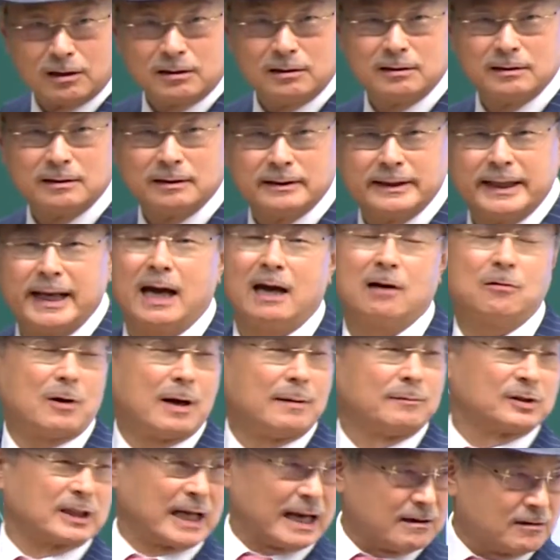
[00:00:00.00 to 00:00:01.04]
but that person
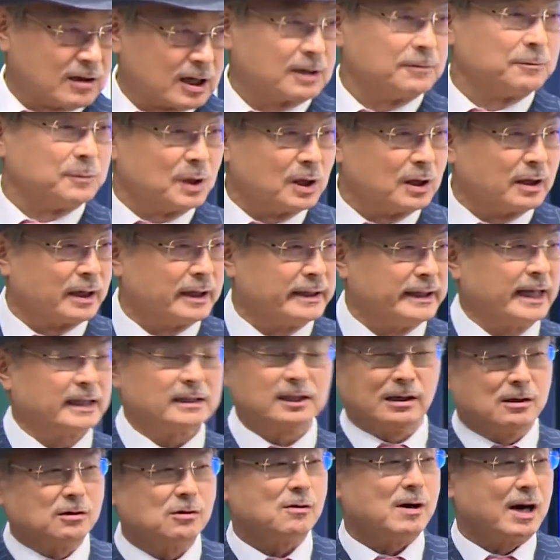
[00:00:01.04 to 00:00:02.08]
has nothing to
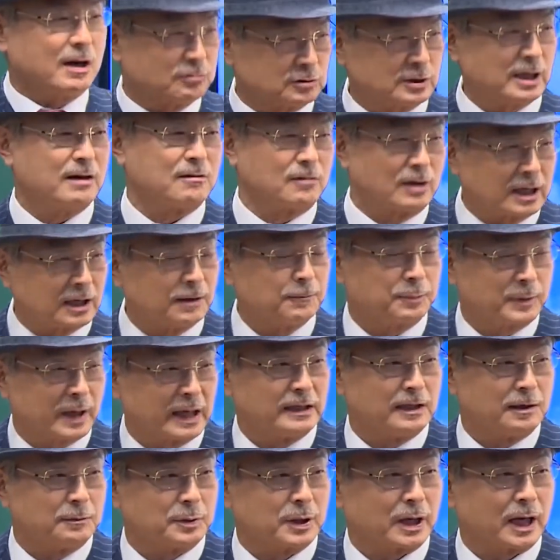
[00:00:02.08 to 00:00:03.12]
do with you.
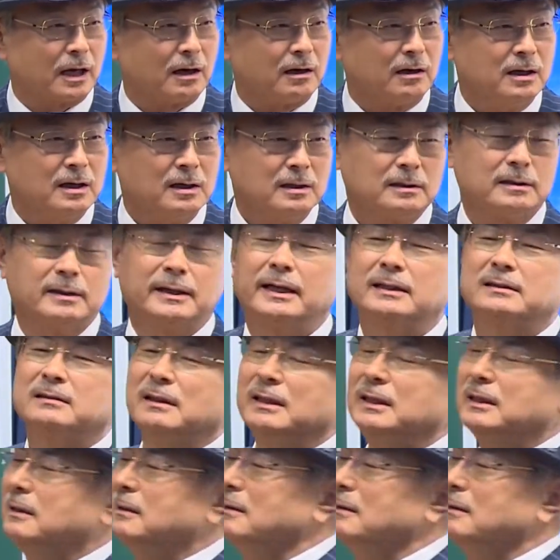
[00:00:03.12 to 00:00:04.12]
On one hand, it